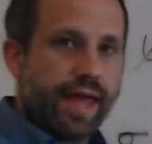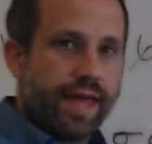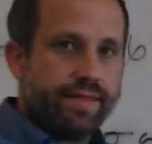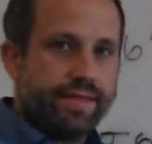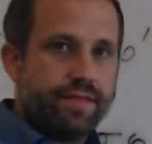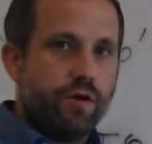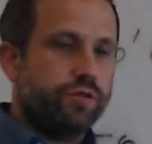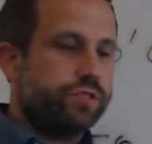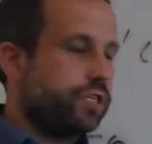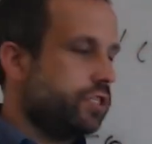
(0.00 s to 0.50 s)

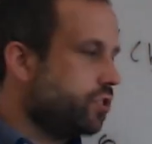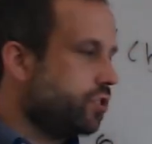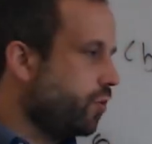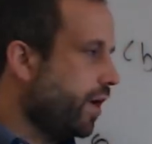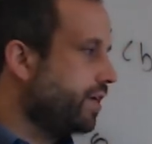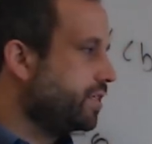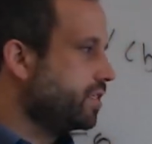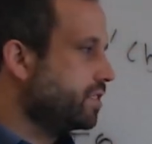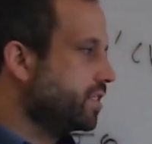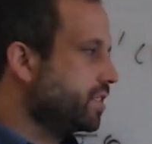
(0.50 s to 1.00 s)
those
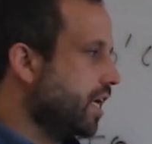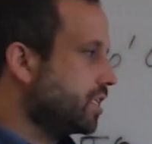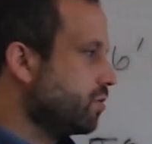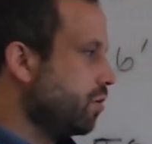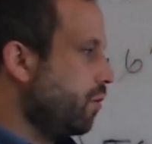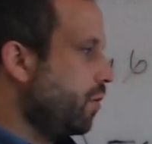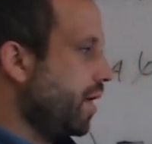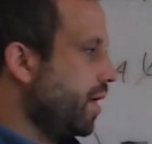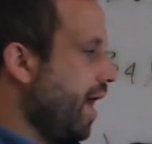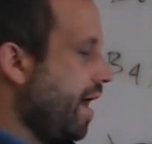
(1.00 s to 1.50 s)
situations, that's what
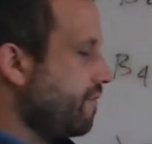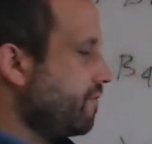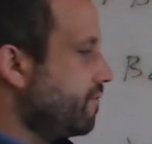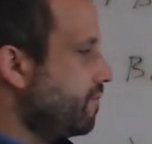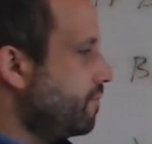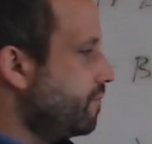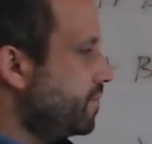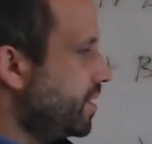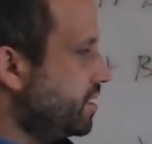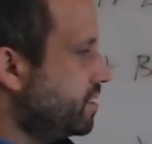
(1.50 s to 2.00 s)
we have.
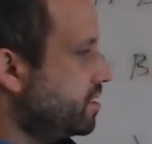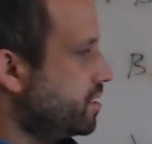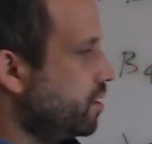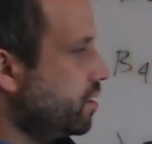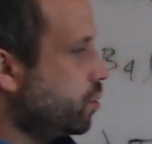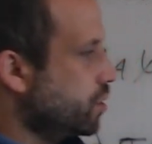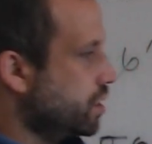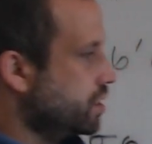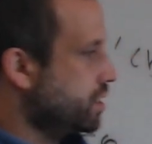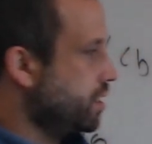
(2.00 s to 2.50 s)
This is
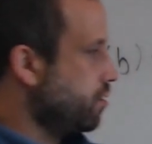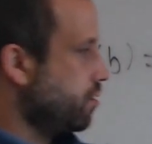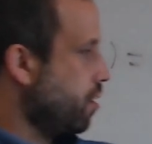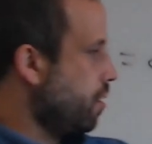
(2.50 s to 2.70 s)
equal to 0.